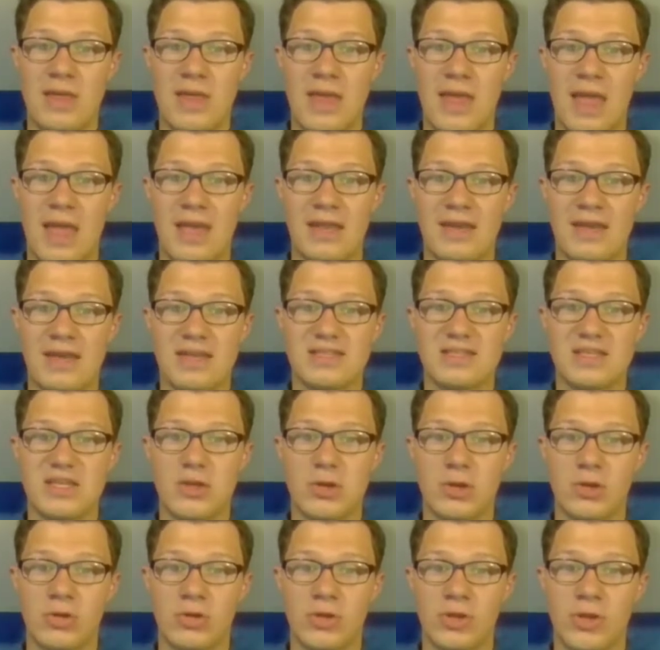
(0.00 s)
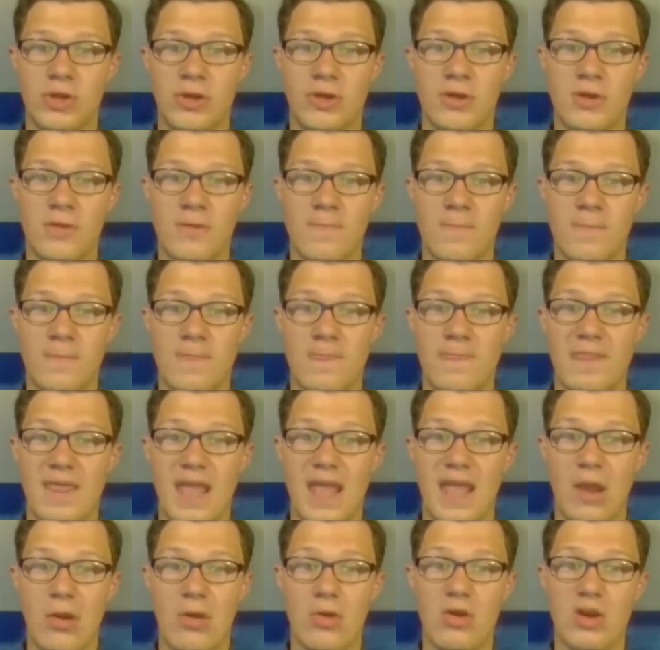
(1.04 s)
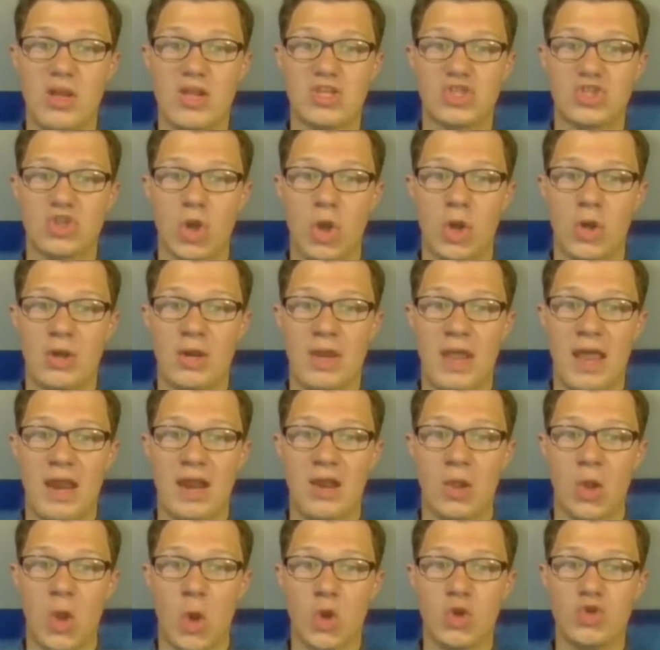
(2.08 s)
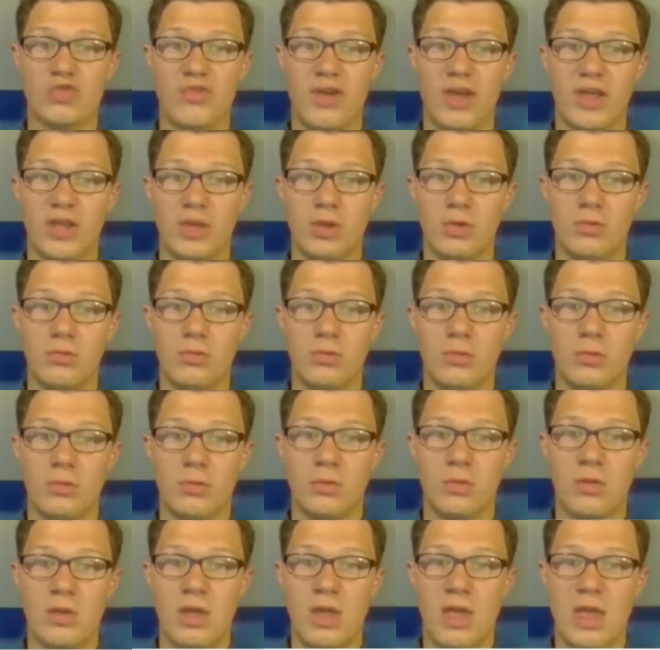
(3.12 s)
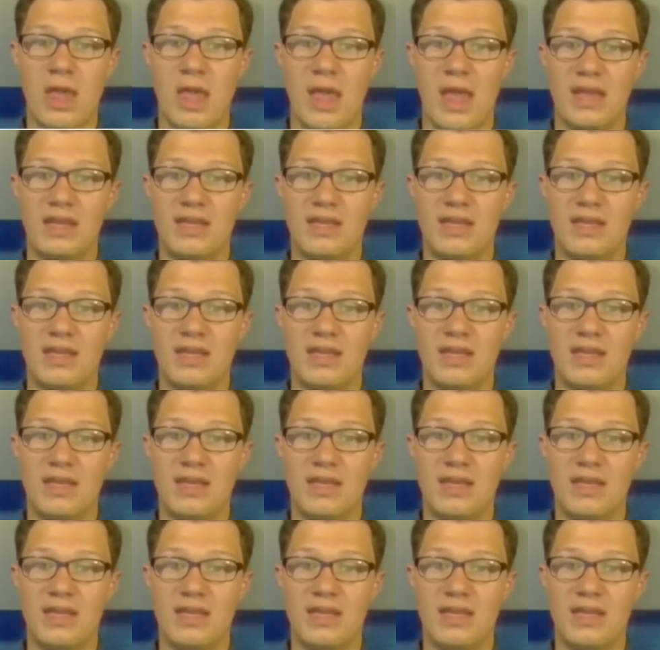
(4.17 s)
and as said earlier, the error has started at a large value, and